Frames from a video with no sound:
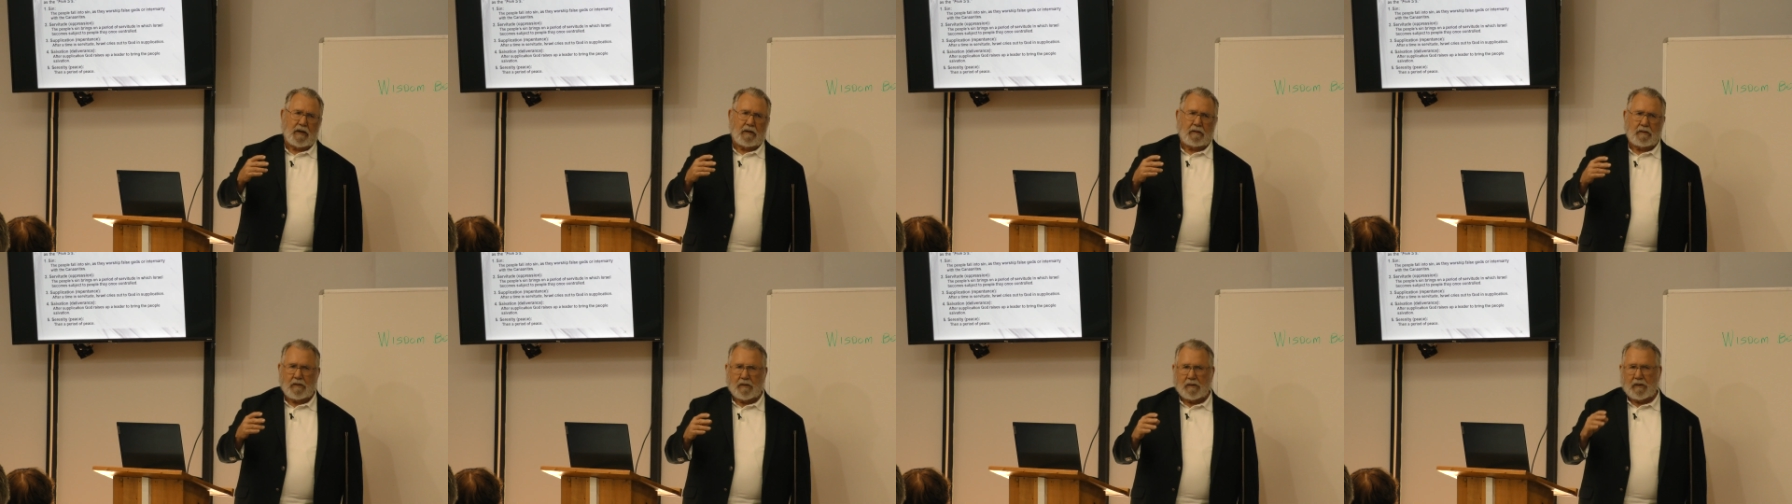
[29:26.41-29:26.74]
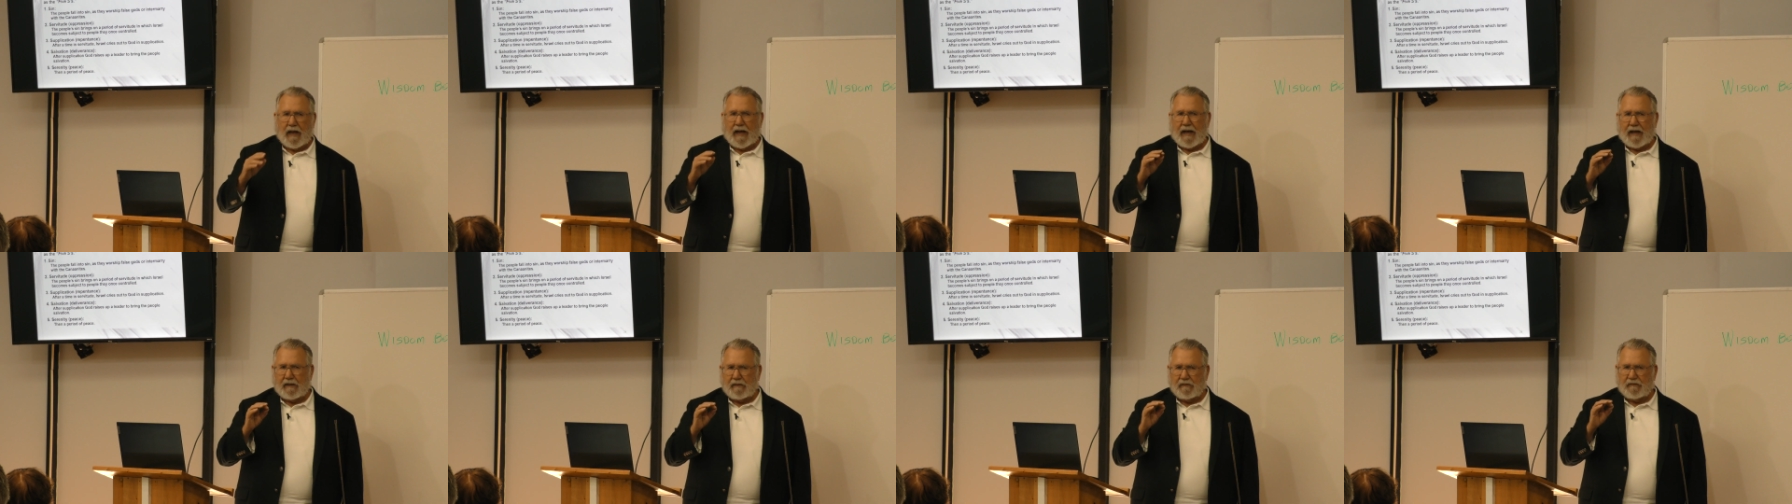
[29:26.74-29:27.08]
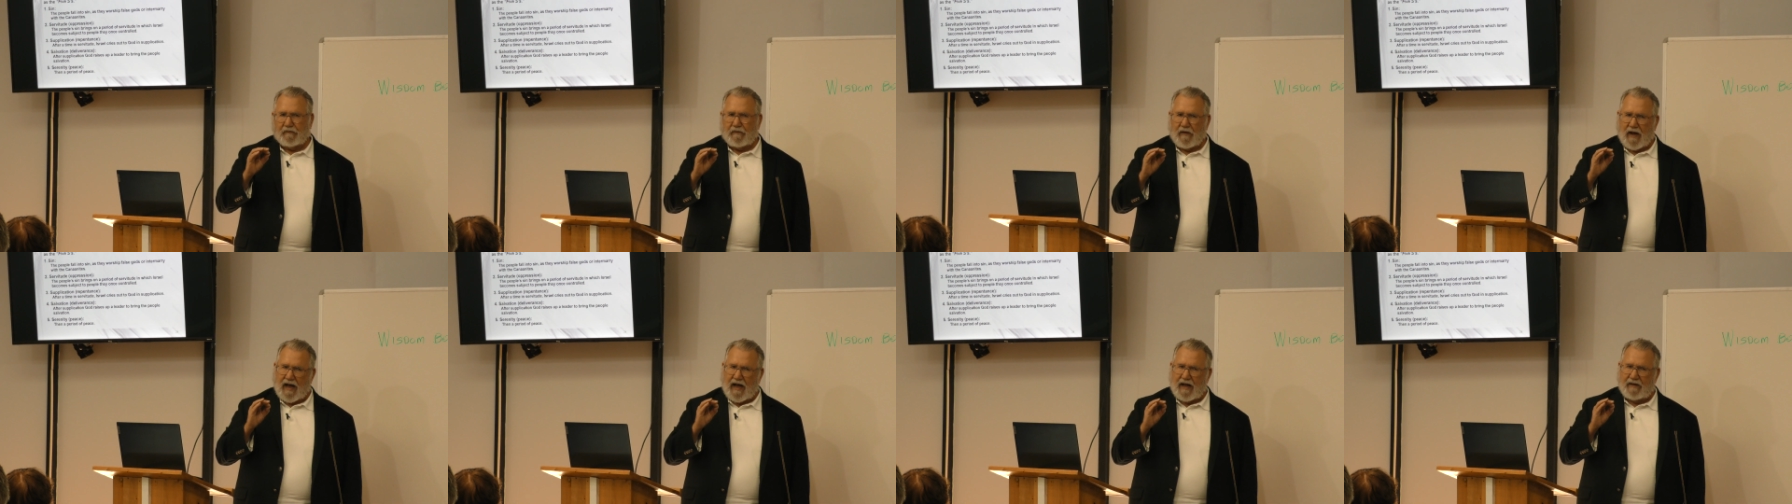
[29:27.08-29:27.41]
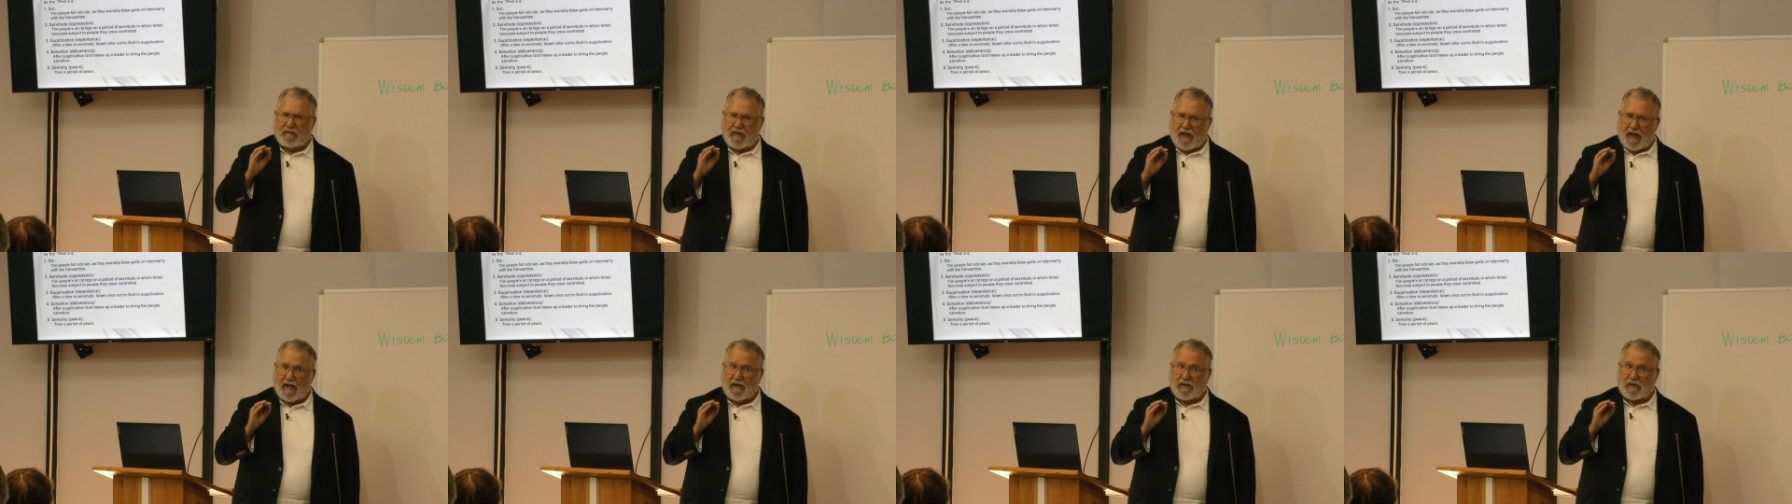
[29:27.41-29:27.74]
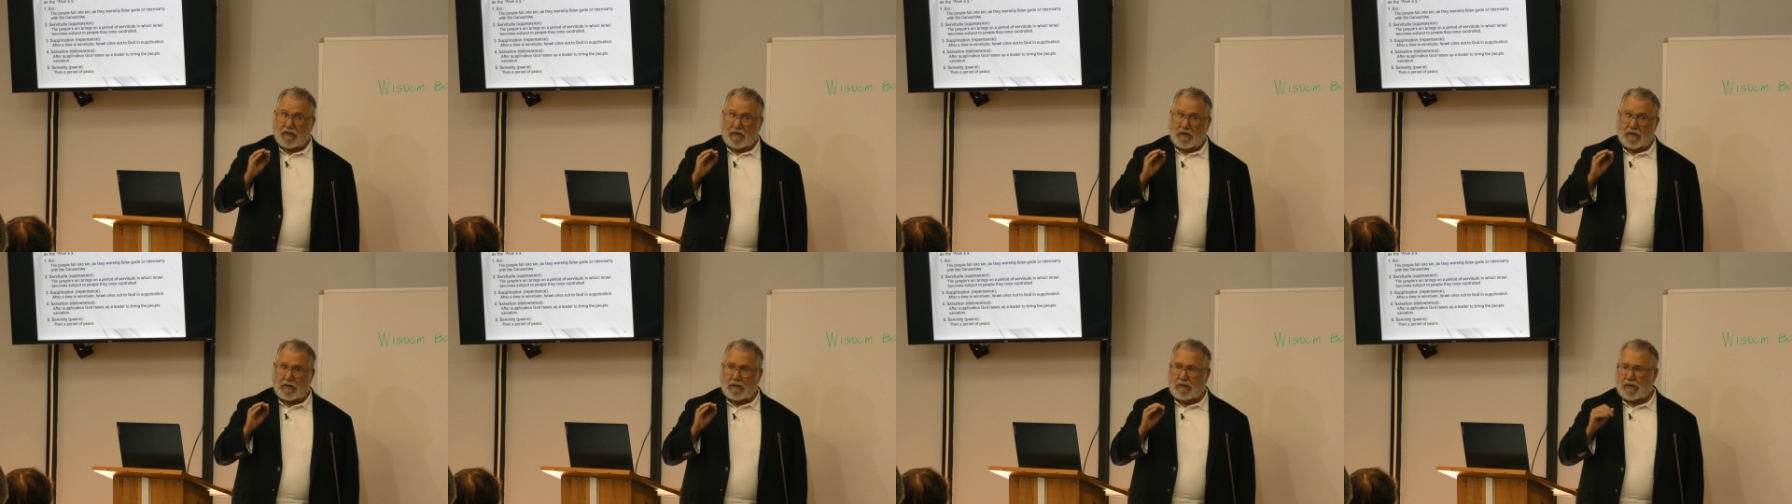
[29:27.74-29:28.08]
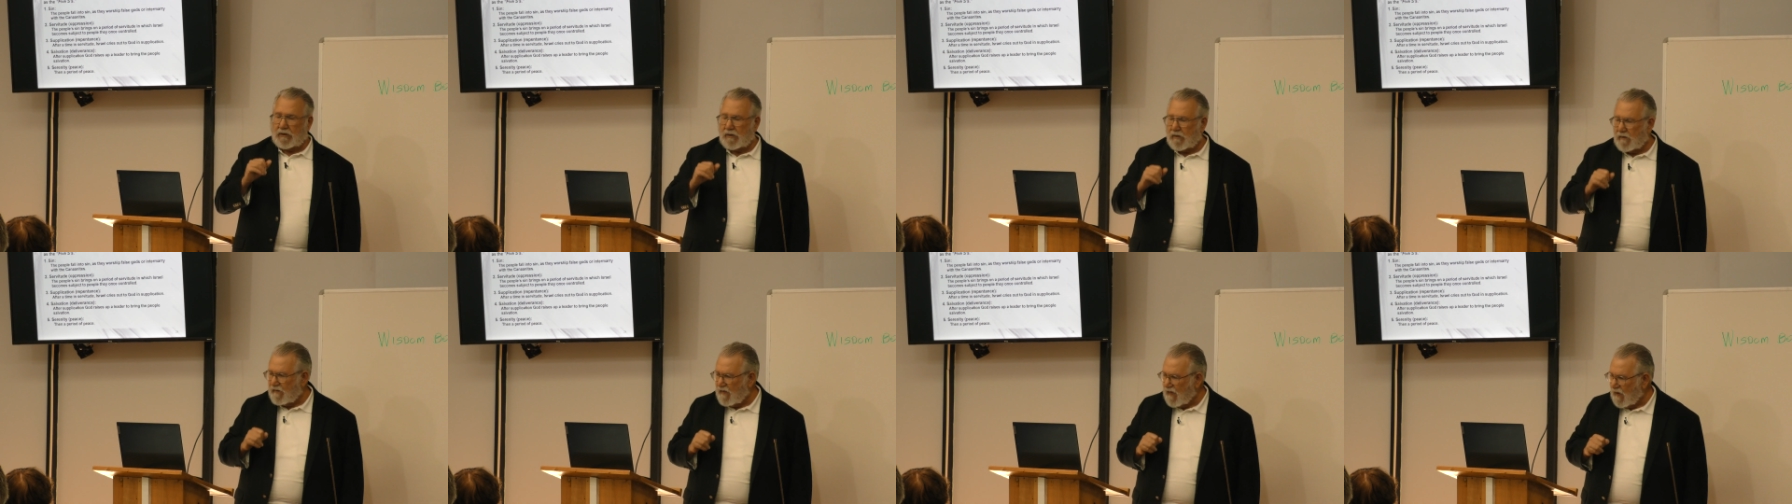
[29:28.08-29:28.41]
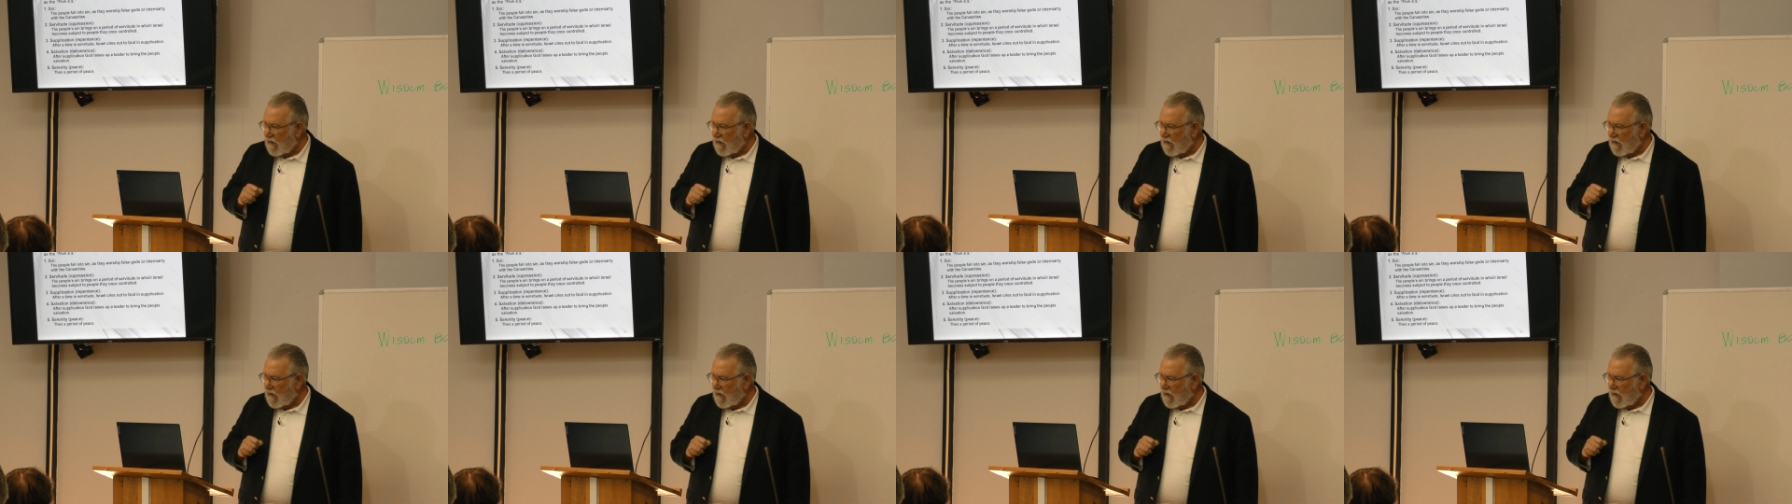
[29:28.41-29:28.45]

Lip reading: you know, five S's,